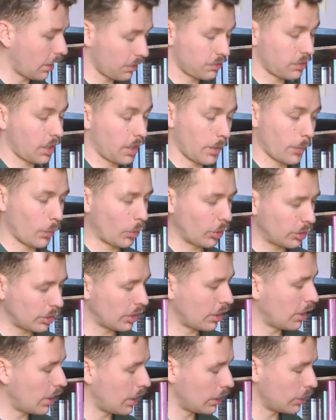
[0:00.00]
I said I would,
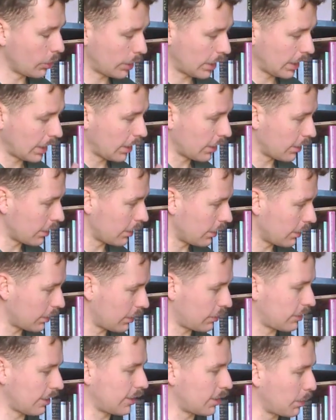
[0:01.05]
looking at
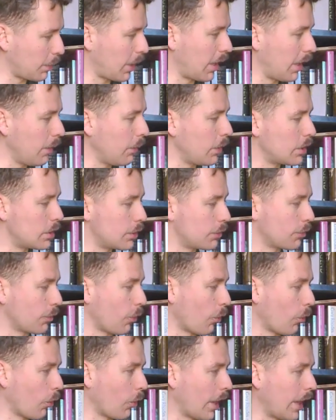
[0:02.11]
this setup here, which is
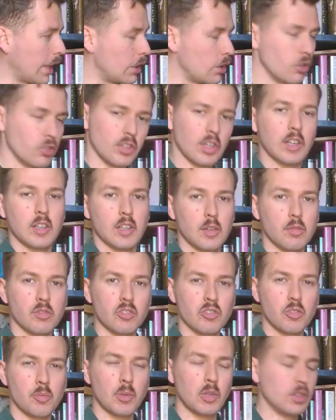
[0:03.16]
for a New Zealand
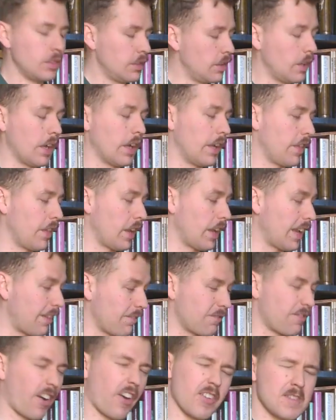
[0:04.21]
infantryman in
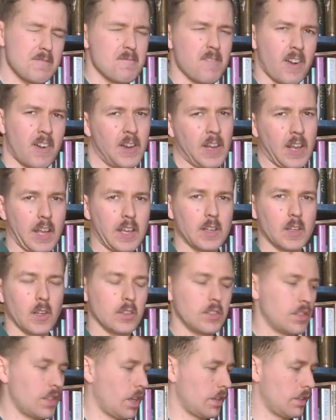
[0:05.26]
the very, very late
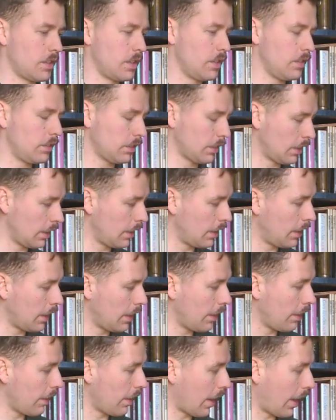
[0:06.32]
1980s.
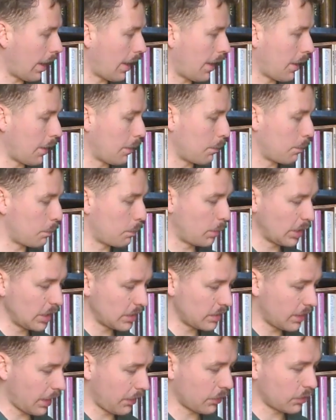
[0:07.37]

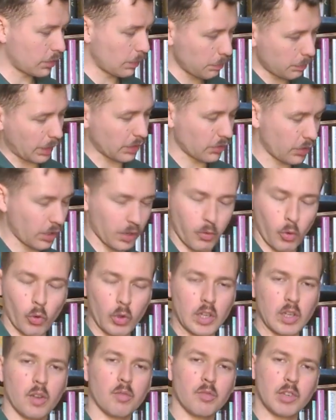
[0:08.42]
Bringing together some bits that I've
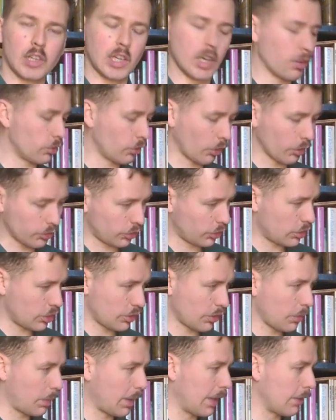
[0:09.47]
already done videos on, such
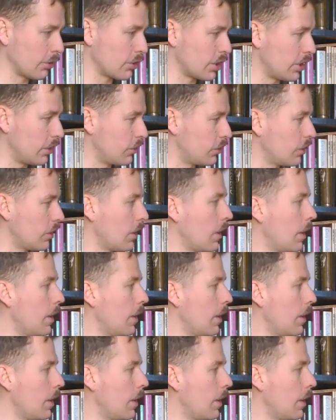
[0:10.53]
as the pouches,